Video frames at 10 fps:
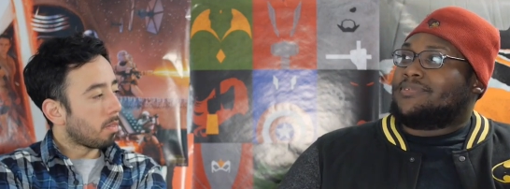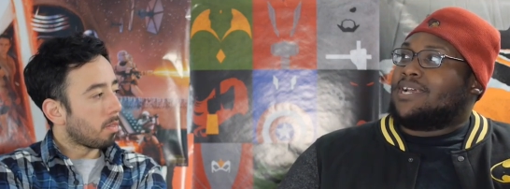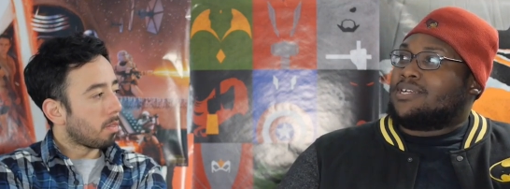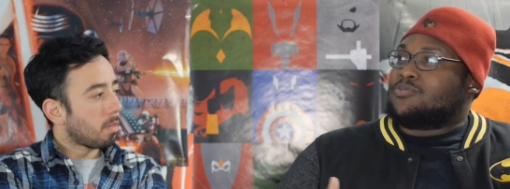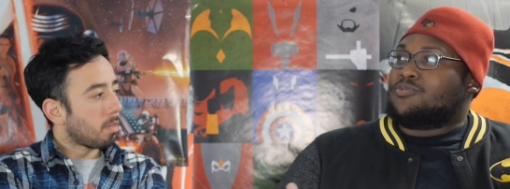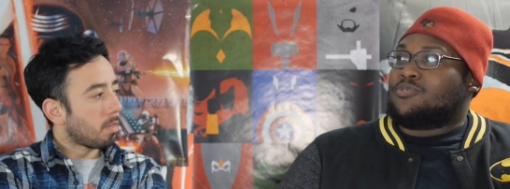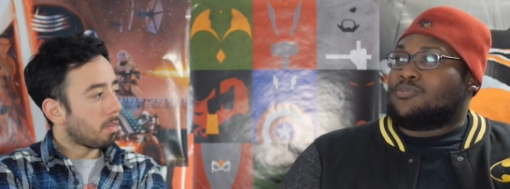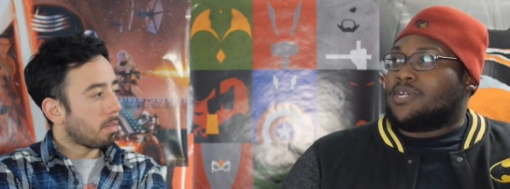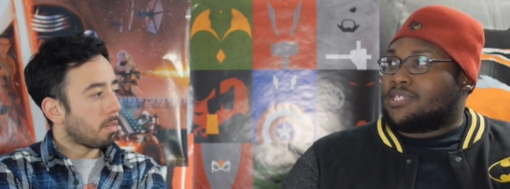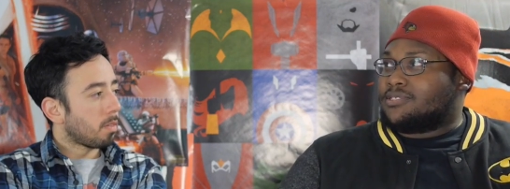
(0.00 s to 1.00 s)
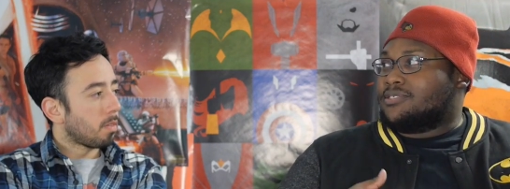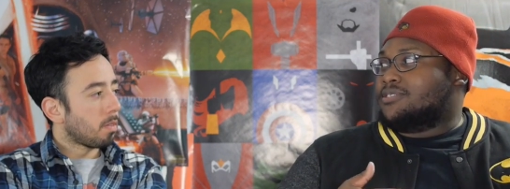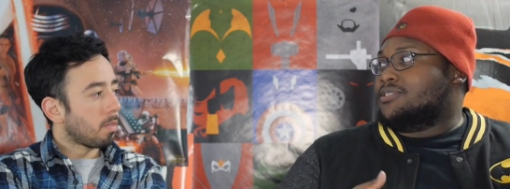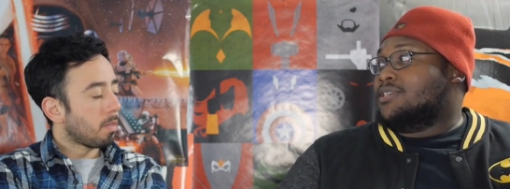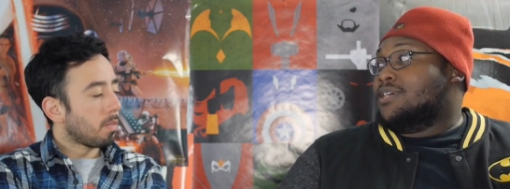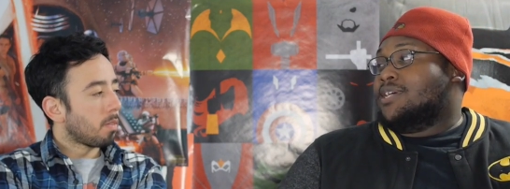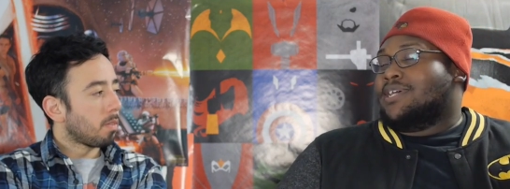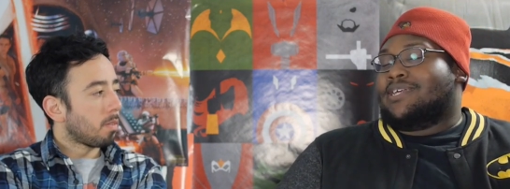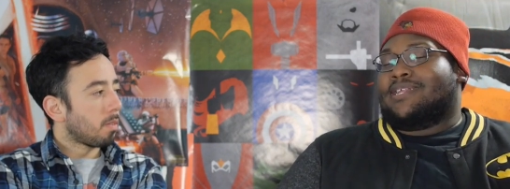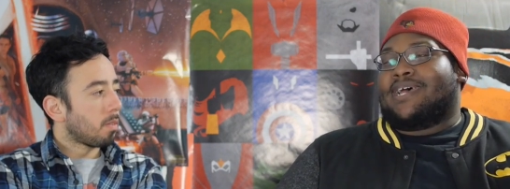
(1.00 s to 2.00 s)
Speaker 1: actual director
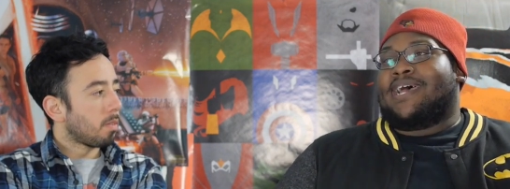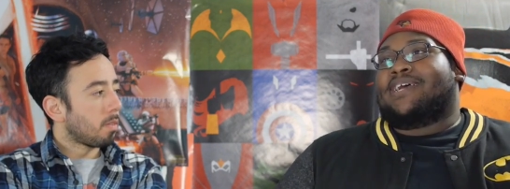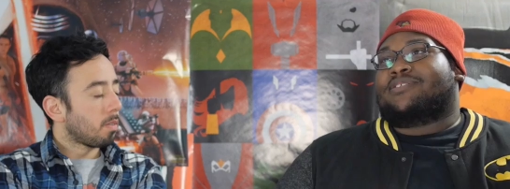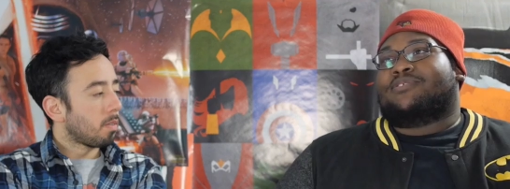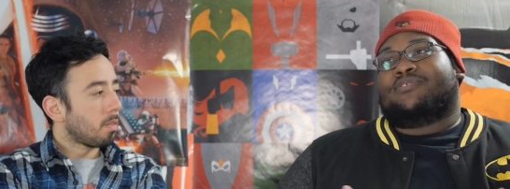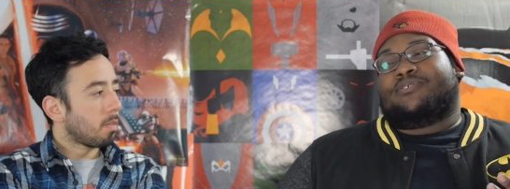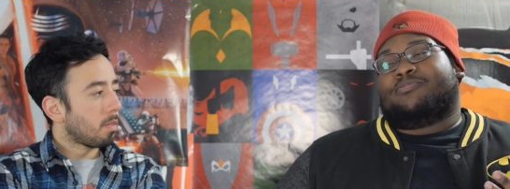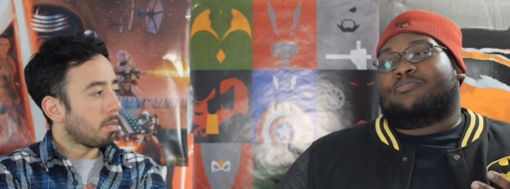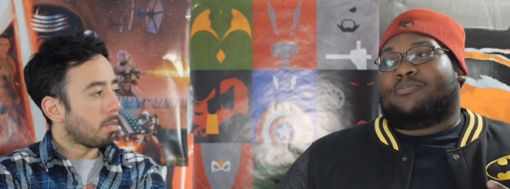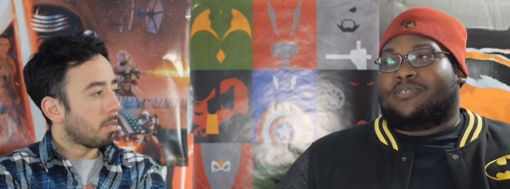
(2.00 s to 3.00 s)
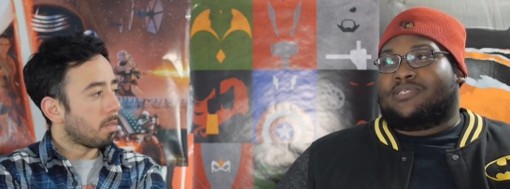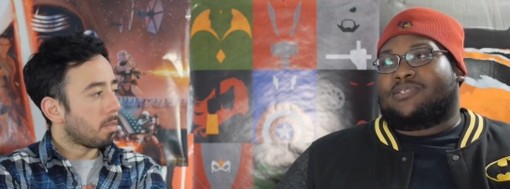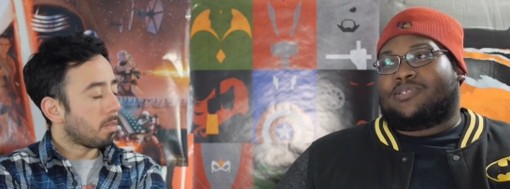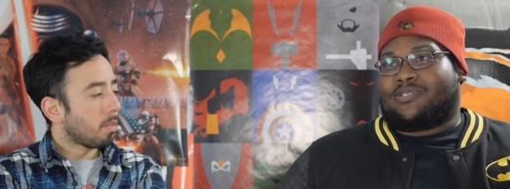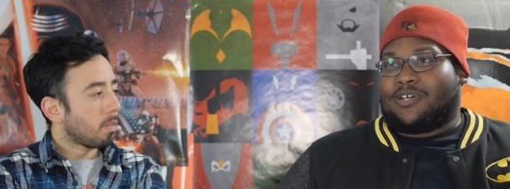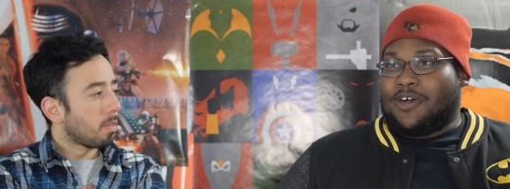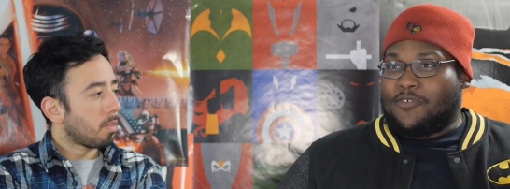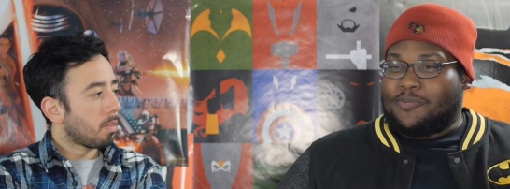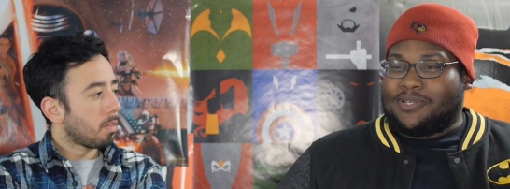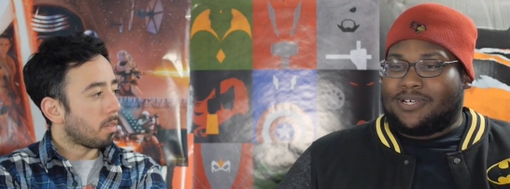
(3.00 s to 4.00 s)
and the actor is
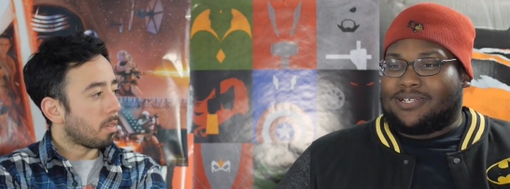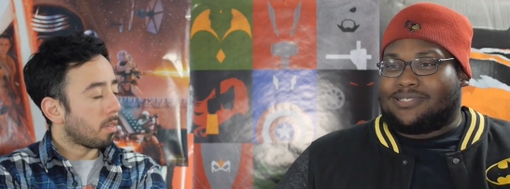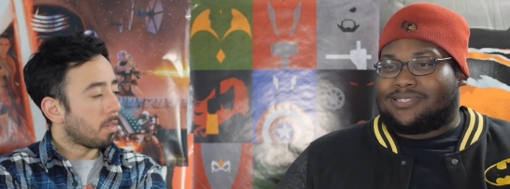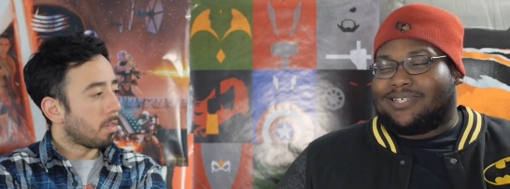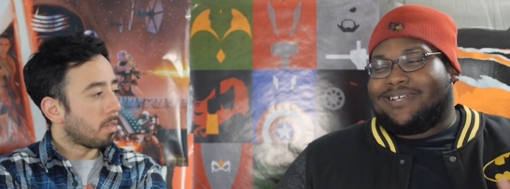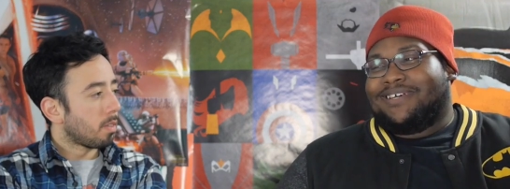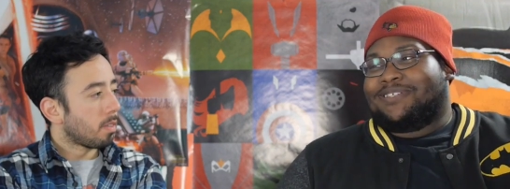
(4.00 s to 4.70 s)
tough because